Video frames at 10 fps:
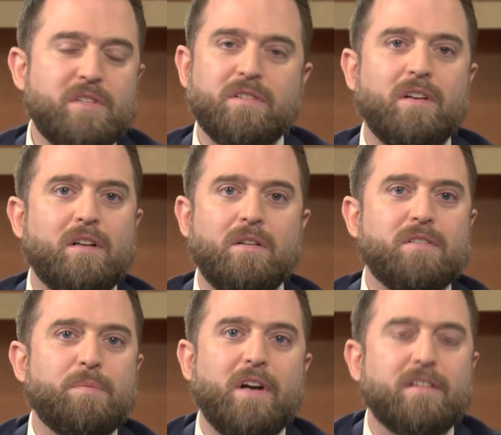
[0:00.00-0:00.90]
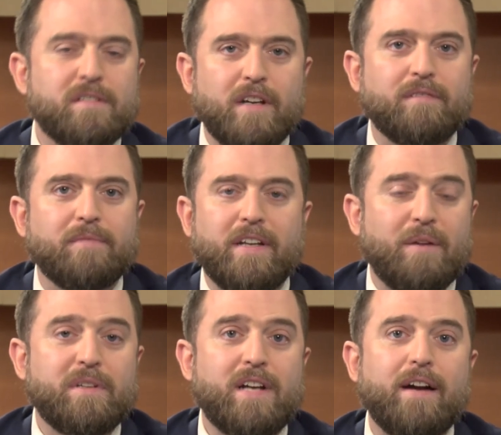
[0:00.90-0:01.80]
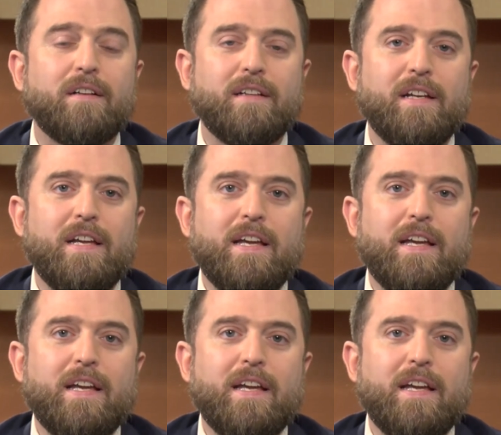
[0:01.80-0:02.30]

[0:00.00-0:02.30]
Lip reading: we're just going to close our practice down. And they retired.